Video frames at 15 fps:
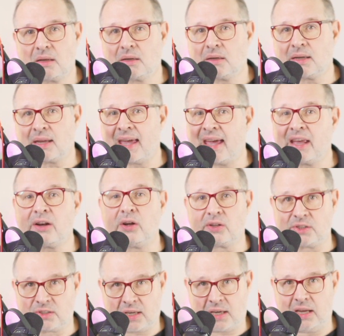cannot
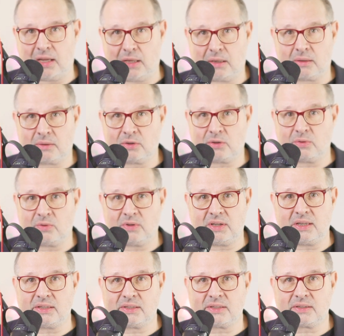scale to
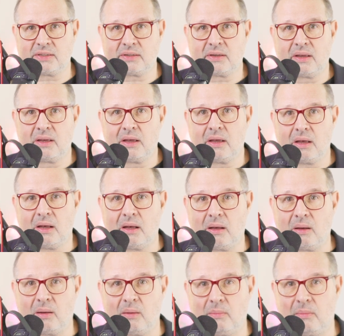these
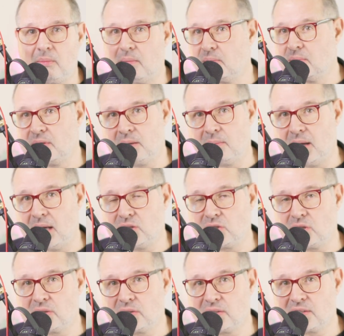um,
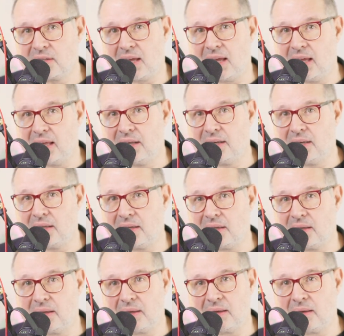dimensions and,
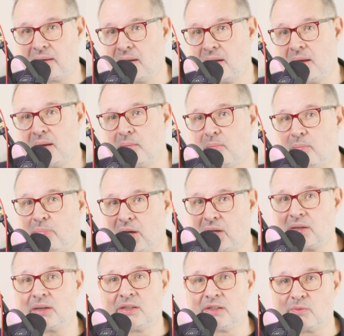uh,
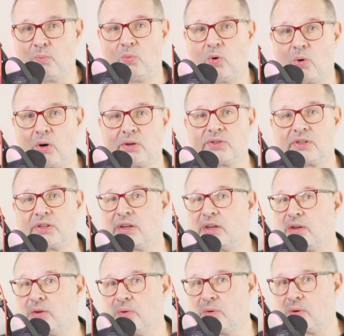but is more
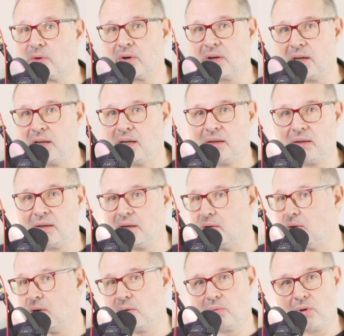secure in, you
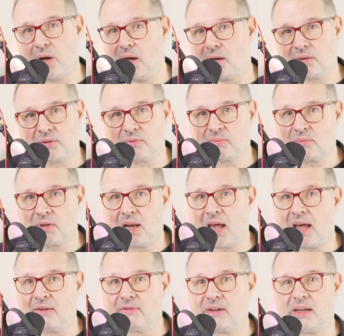know, not
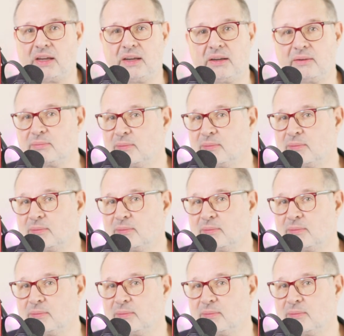having